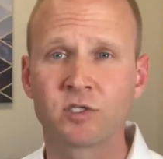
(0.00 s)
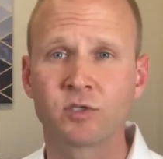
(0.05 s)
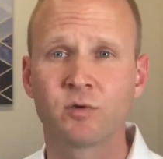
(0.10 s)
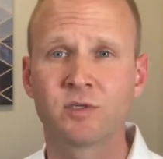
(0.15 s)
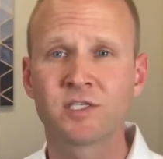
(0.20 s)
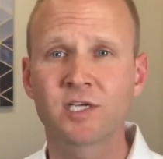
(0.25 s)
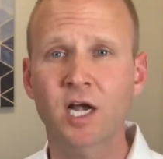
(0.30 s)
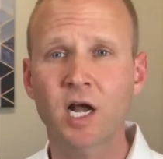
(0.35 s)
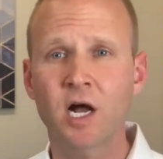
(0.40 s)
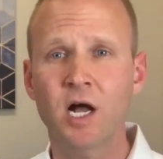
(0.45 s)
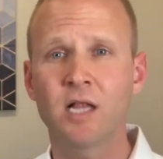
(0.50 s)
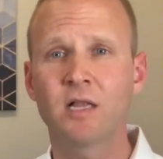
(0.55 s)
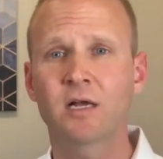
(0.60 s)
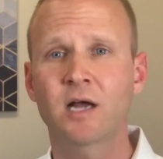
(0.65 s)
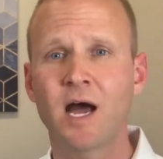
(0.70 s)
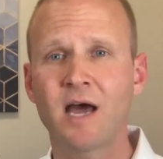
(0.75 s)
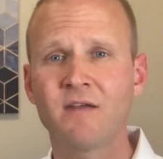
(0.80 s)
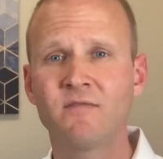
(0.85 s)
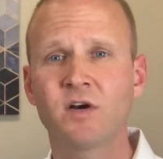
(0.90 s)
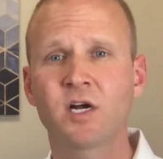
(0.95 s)
So it's a
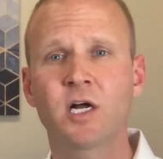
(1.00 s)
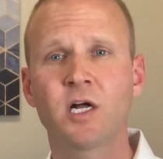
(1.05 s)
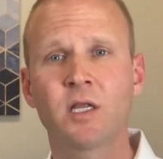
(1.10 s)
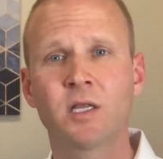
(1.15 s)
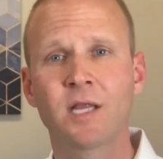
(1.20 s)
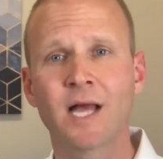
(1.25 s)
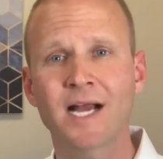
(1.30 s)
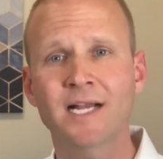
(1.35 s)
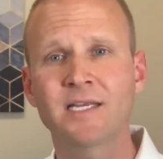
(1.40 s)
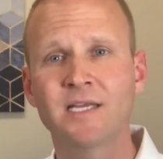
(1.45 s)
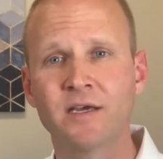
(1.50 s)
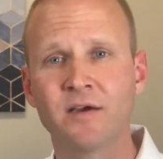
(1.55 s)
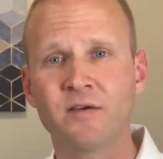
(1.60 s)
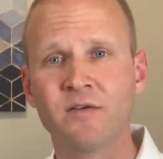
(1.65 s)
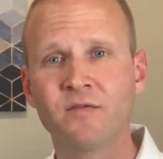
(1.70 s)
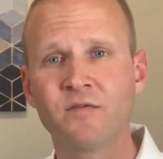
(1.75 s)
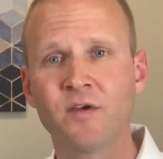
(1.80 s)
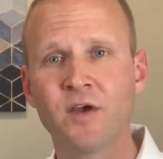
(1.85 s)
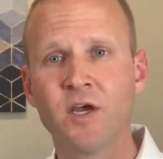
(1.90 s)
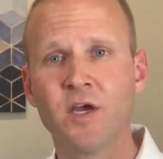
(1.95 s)
kind of a
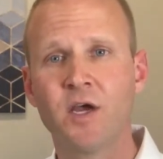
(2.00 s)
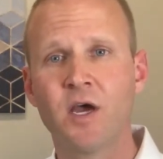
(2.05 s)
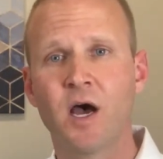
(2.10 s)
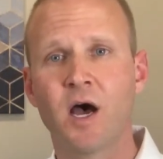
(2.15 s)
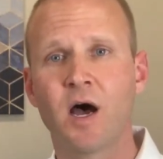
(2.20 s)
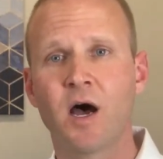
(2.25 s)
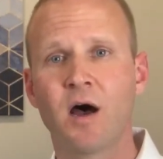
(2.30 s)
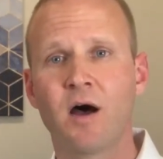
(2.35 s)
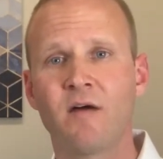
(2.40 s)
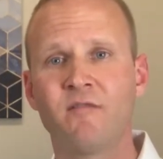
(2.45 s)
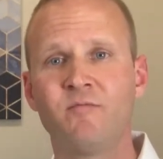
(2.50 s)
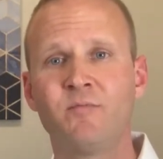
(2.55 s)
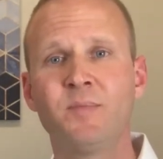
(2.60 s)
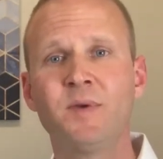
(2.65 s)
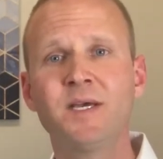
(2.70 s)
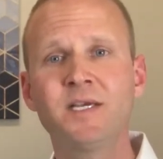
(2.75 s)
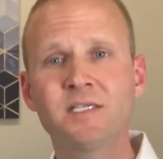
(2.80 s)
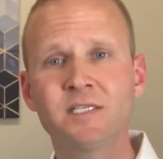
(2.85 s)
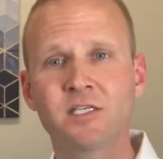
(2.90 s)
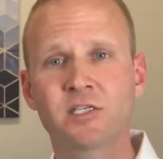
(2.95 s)
collective of
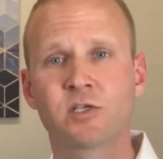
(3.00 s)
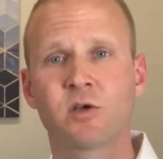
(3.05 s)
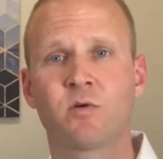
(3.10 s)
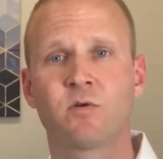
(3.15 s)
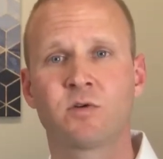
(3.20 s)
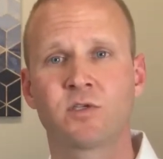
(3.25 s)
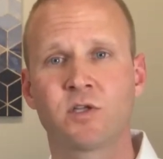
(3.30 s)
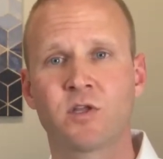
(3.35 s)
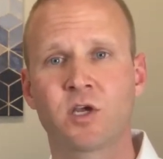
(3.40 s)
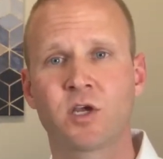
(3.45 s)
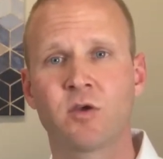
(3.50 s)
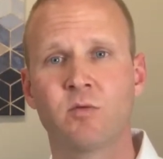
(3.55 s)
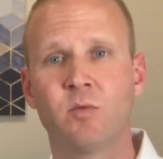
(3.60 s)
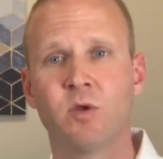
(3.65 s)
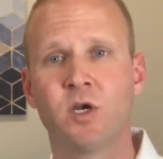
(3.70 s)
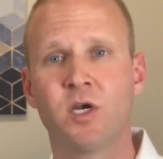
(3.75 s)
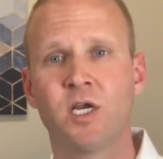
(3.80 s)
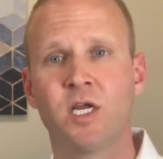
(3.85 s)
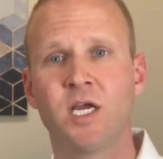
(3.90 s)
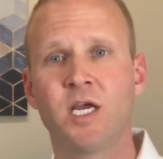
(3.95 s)
business owners in the
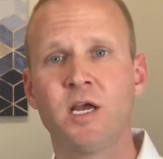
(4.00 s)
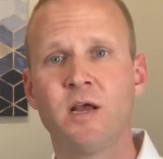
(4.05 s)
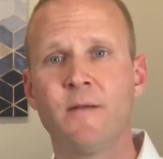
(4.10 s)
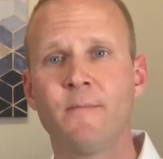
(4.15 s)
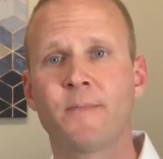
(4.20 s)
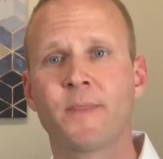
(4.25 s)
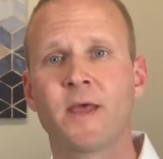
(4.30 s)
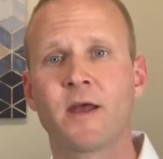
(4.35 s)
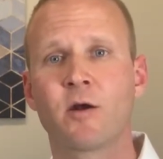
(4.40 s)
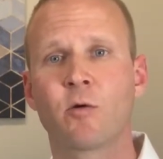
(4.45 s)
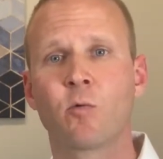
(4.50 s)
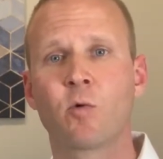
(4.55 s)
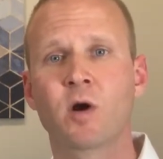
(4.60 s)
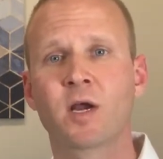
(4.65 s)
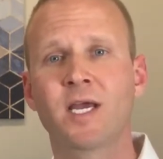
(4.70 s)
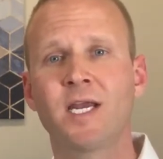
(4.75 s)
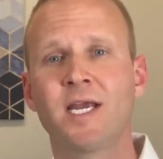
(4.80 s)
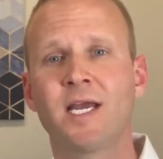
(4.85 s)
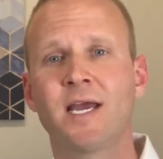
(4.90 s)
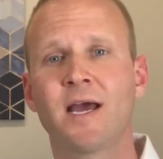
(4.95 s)
community that are
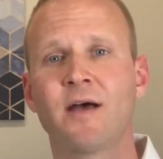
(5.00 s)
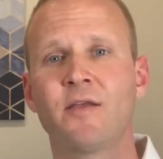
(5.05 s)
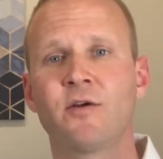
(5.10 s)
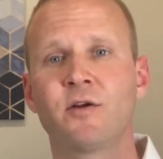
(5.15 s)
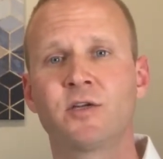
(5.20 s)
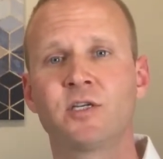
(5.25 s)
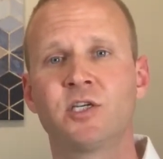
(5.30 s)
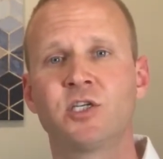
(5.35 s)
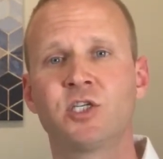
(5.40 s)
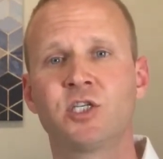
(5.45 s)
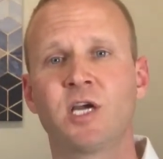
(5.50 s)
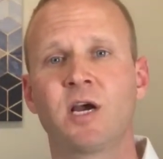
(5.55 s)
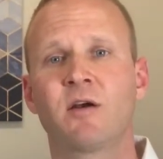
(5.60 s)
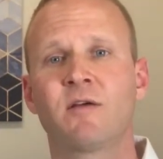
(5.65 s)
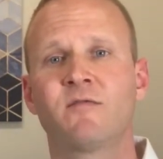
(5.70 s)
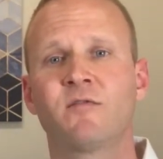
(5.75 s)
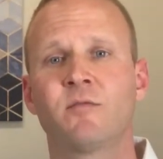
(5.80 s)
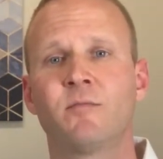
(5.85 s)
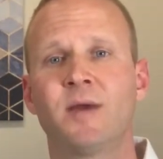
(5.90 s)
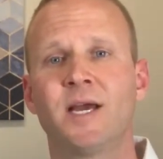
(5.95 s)
working together to share
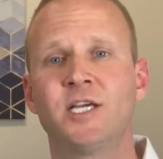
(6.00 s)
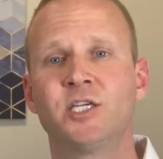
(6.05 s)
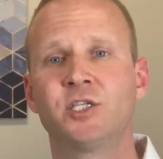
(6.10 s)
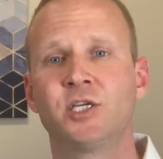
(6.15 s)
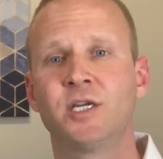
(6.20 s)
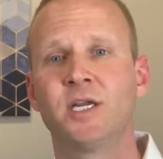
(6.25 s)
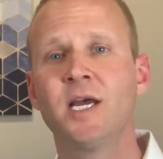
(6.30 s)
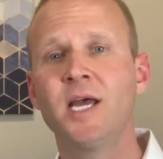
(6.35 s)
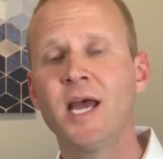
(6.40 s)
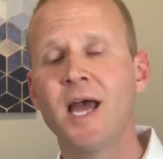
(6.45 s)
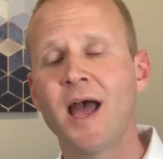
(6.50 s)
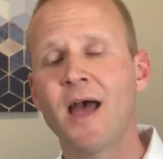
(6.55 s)
information.